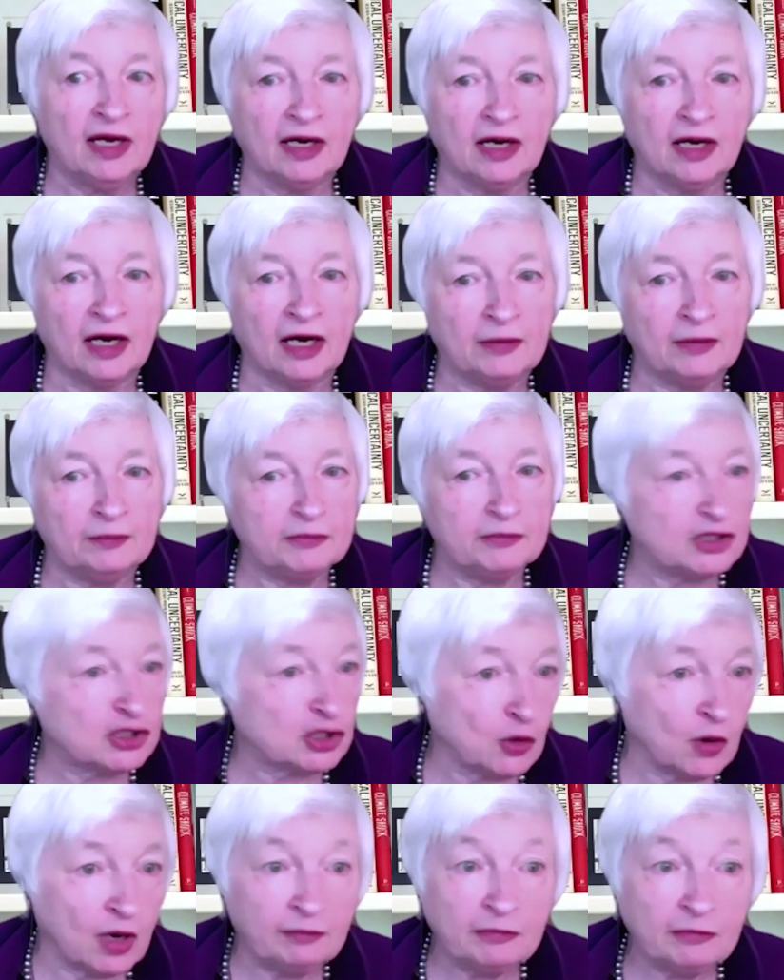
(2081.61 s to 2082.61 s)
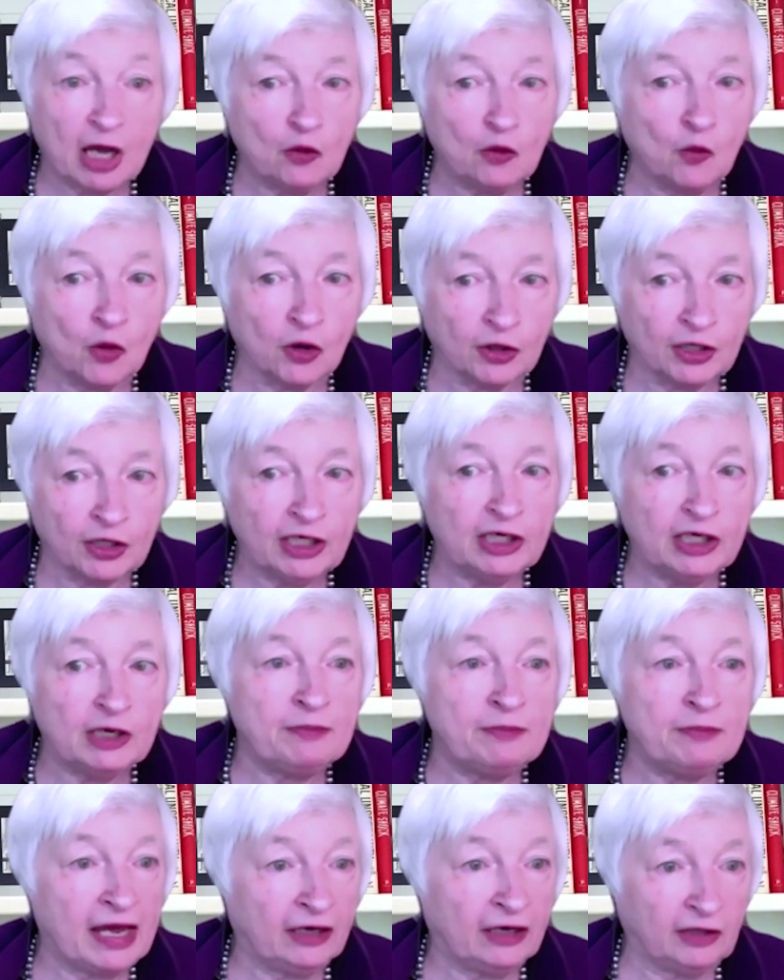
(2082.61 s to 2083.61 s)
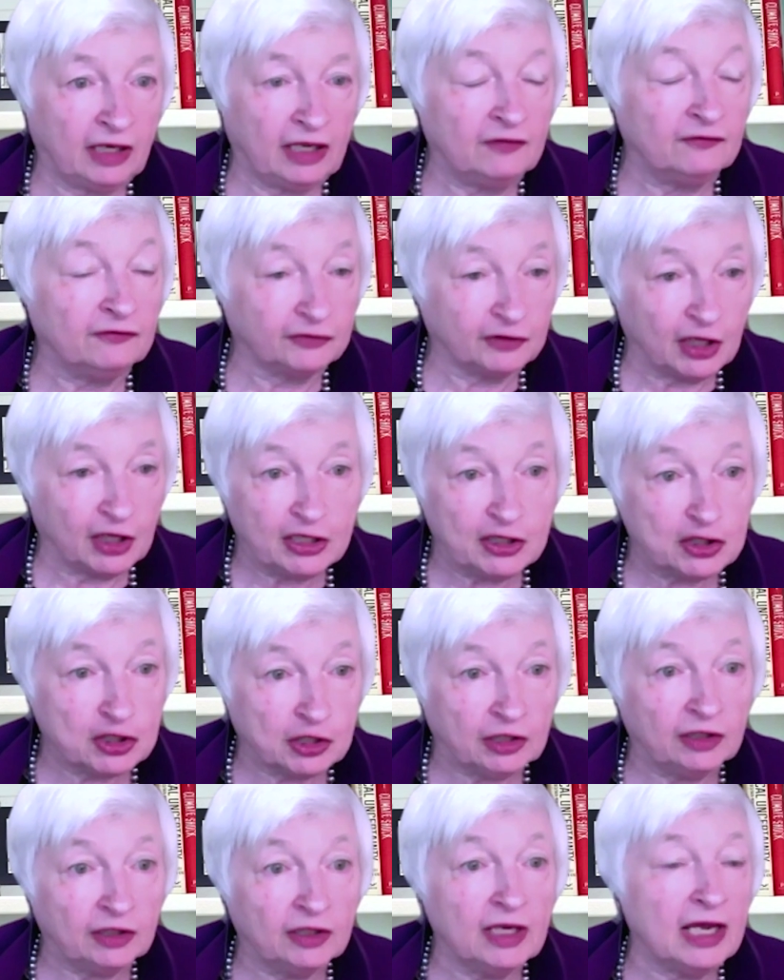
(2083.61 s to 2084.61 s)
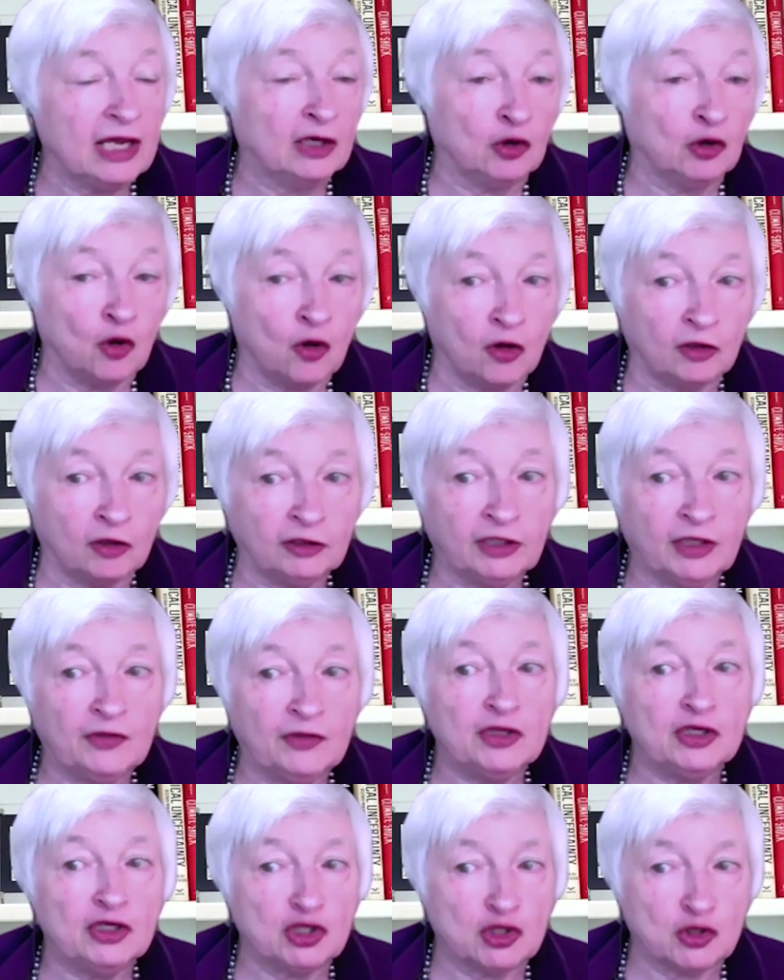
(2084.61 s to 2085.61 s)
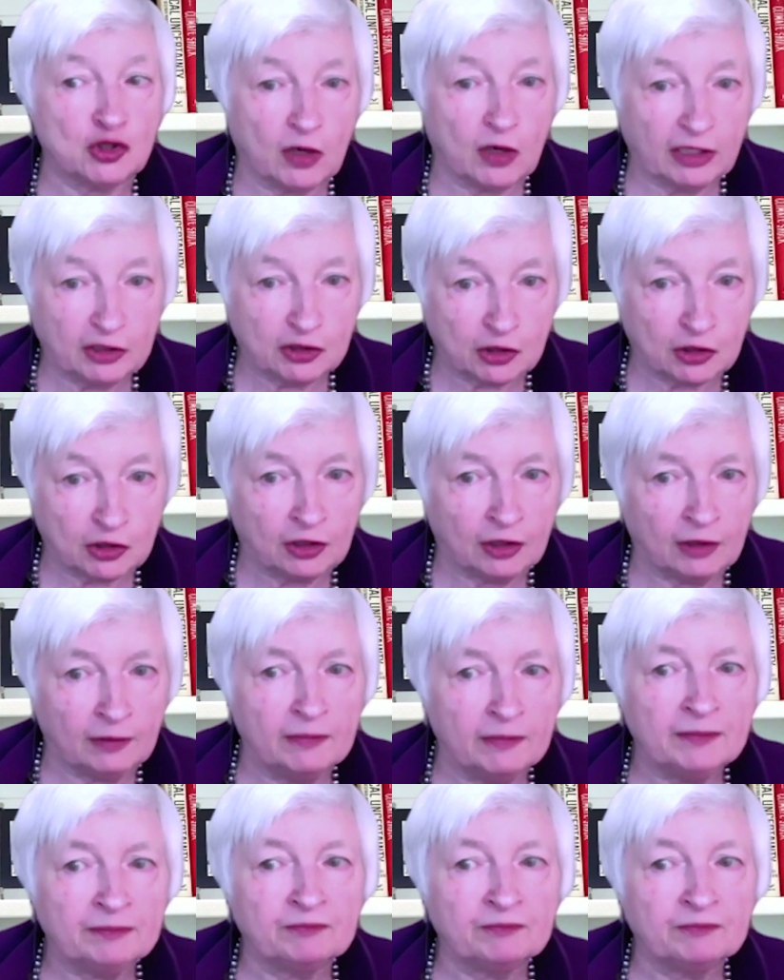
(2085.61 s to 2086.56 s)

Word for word: Um, so I'm not worried about inflation at all in the short term.